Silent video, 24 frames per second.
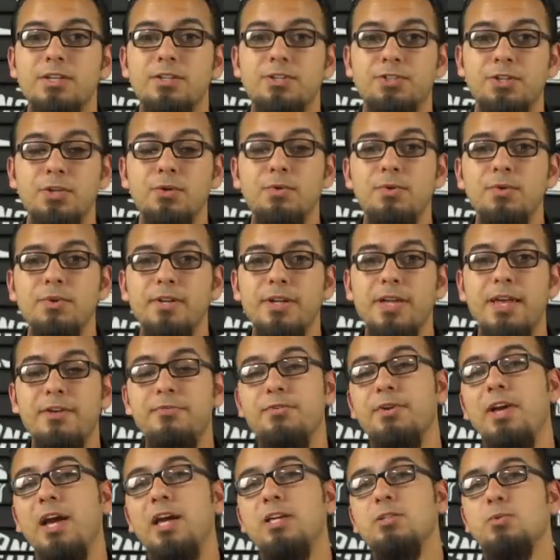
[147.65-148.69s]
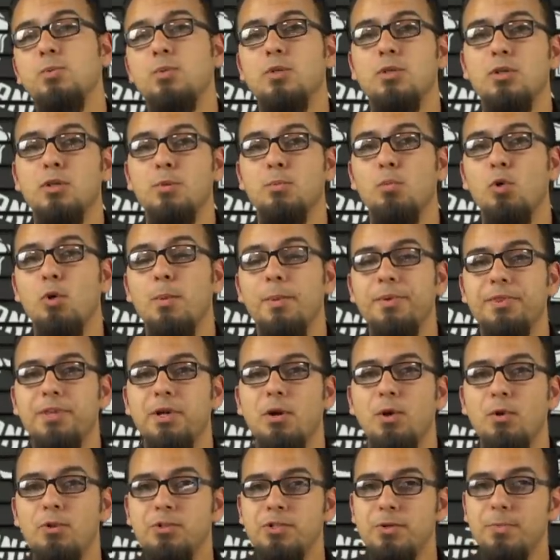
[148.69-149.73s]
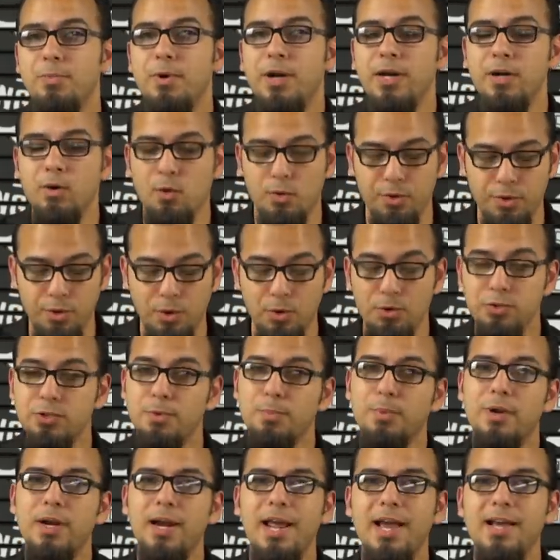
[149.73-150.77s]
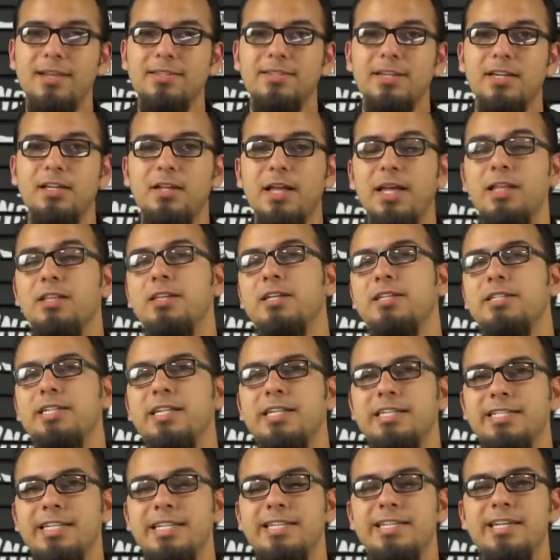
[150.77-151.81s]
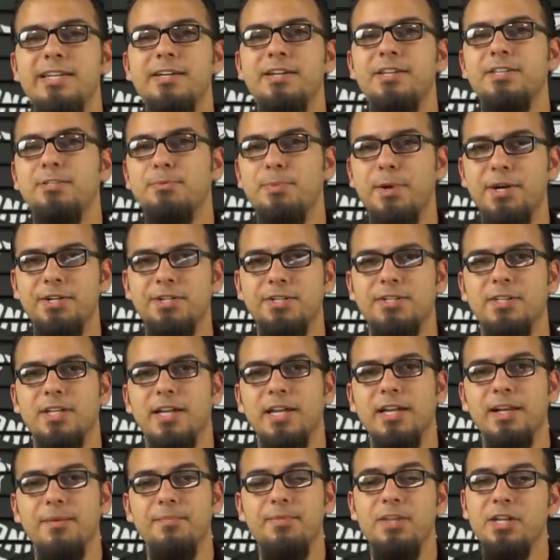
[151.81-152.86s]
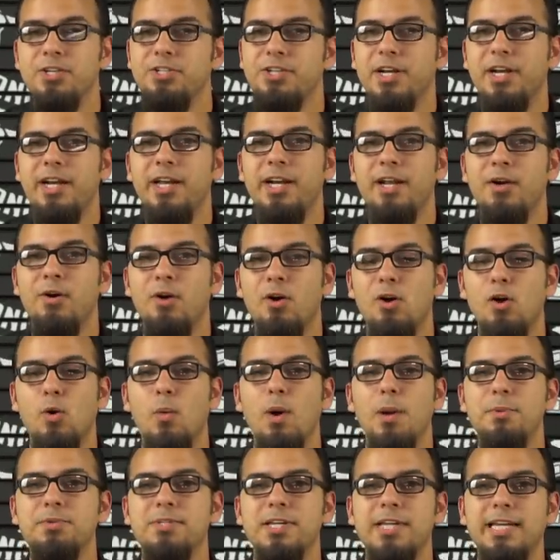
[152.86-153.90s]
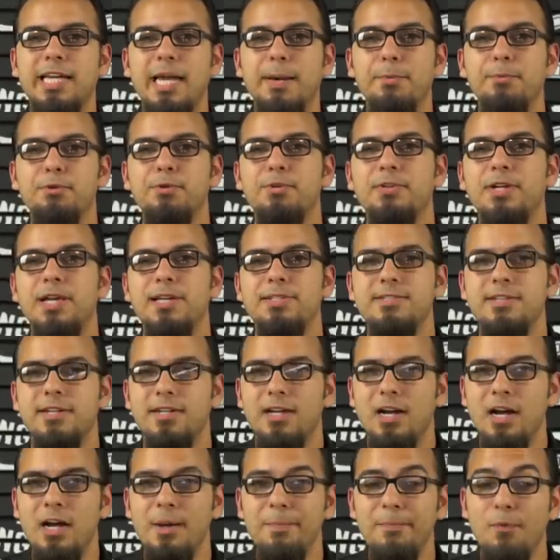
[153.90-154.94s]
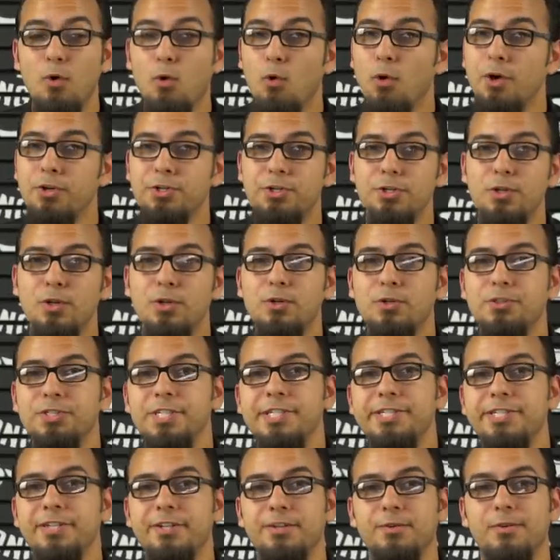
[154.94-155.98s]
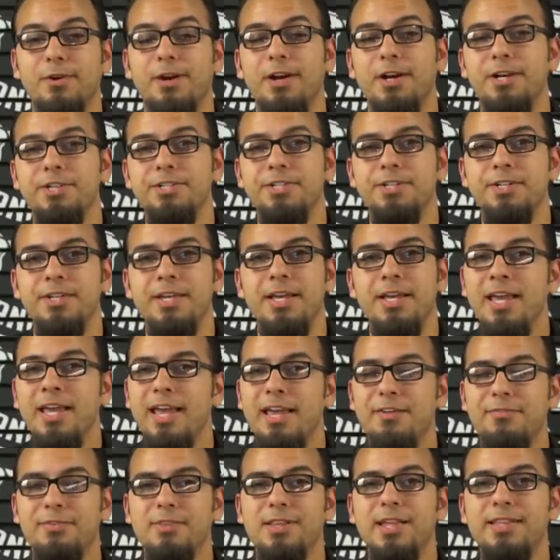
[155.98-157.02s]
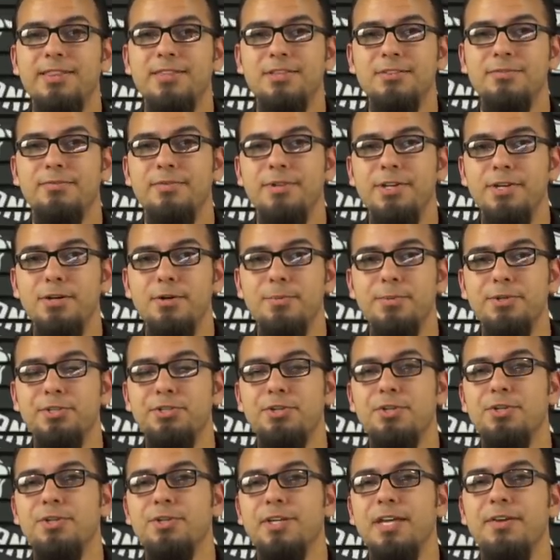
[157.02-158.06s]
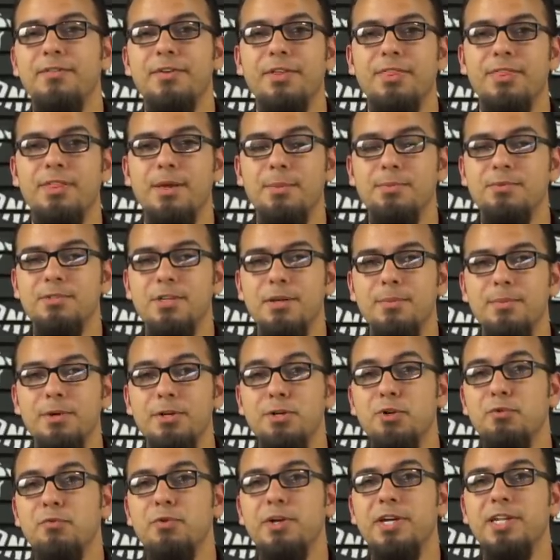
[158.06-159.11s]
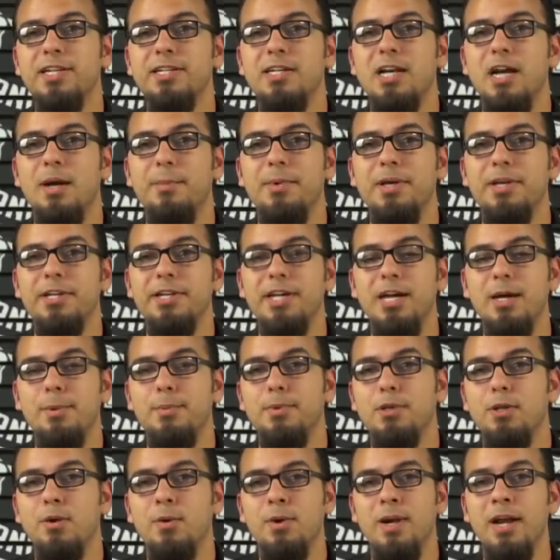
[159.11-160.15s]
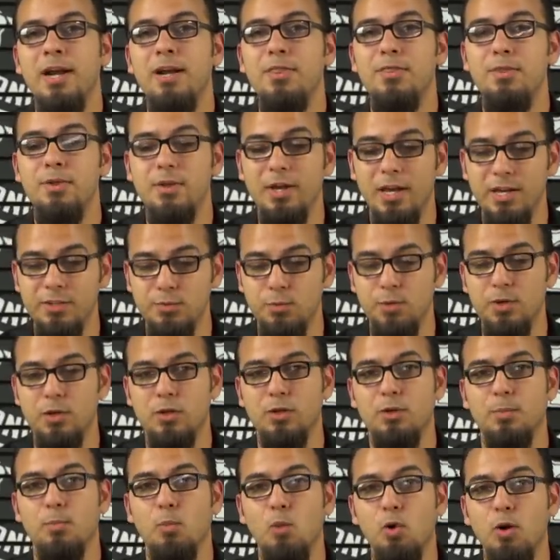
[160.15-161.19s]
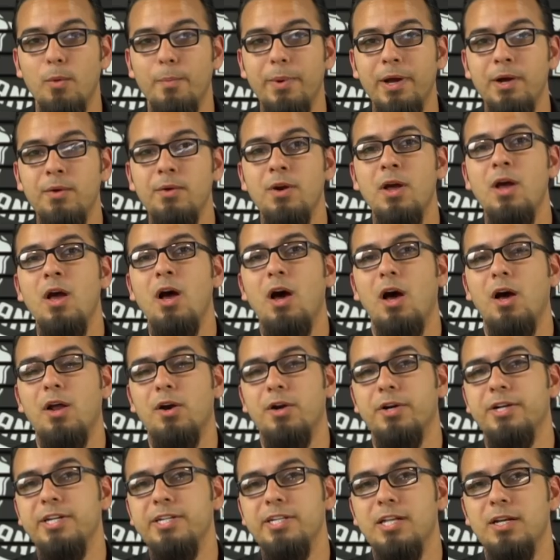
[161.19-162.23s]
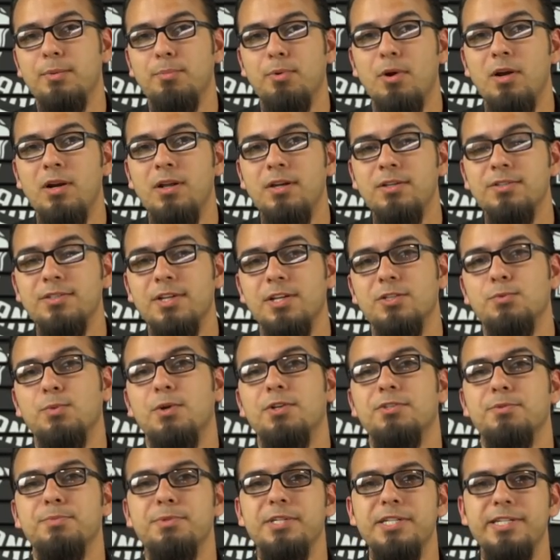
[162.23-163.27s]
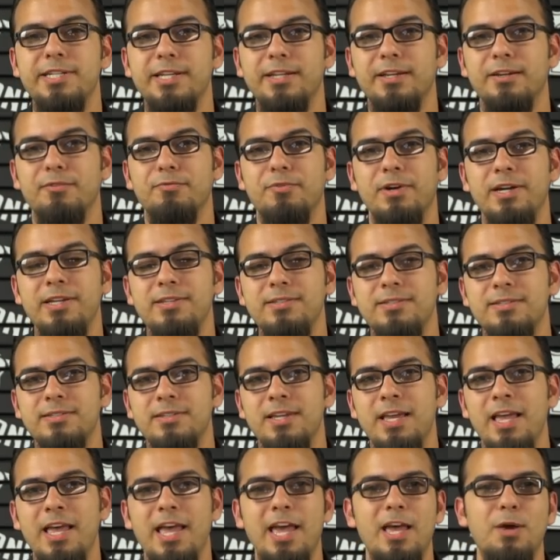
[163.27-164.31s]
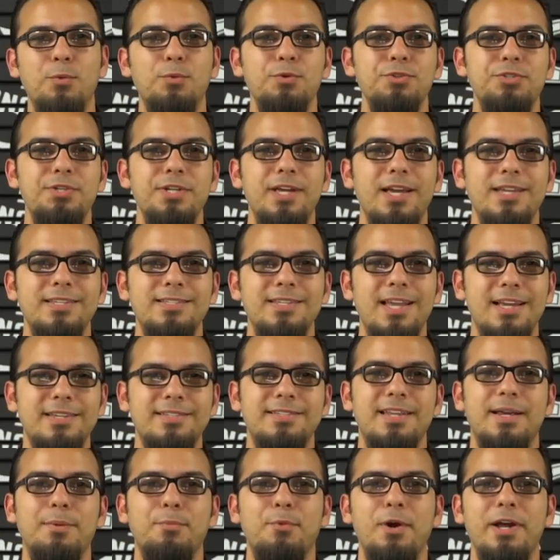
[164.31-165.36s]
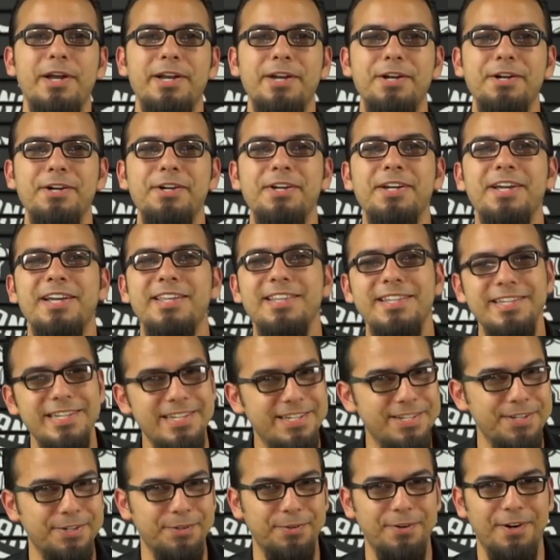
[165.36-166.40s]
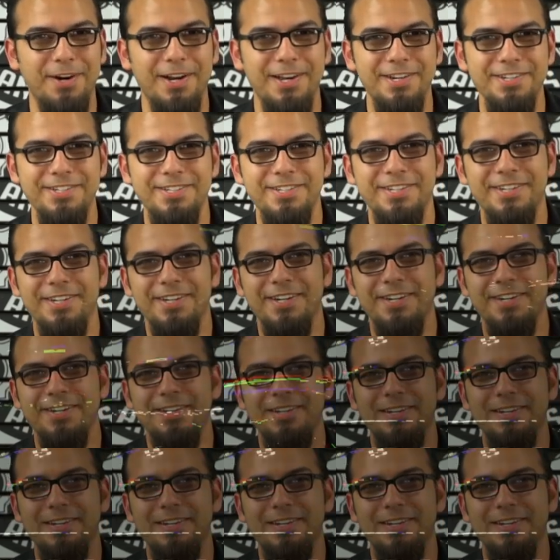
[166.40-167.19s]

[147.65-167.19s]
So, if you guys want to learn more about the Ultra Bright or the Ultra Bright X L L E D Detailing Inspection Light, check it out on our website, chemical guys dot com, or at your local detail garage. If you like this video, be sure to give it a thumbs up, and don't forget to comment down below on anything you guys want to learn more about on our detailing products, as well as some detailing advice. And we'll see you guys next time right here in the detail garage.